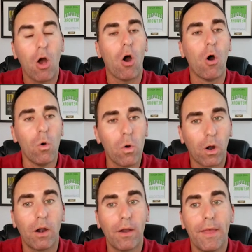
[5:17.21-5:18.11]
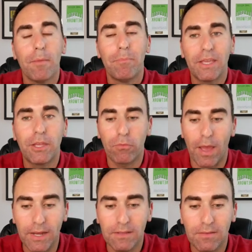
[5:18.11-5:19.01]
Or pick your
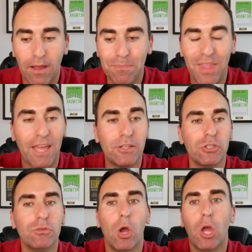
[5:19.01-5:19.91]
writing time and do